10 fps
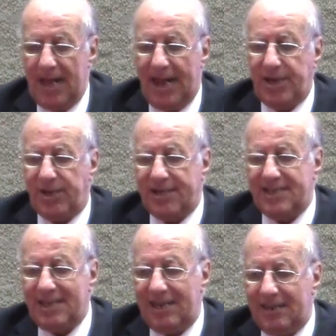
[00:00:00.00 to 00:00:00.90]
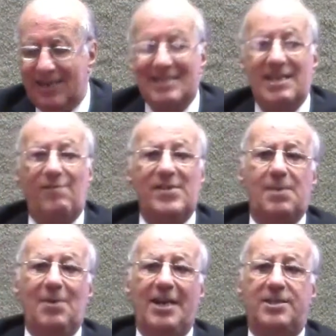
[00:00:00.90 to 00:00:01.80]
And you can see this is a
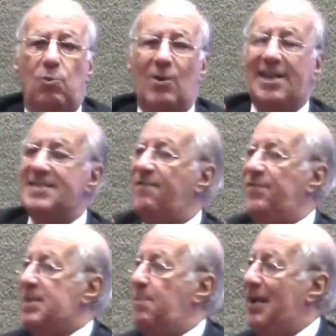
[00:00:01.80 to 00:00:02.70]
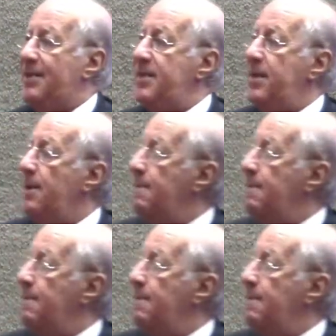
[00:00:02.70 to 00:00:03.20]
visibility. What is the visibility?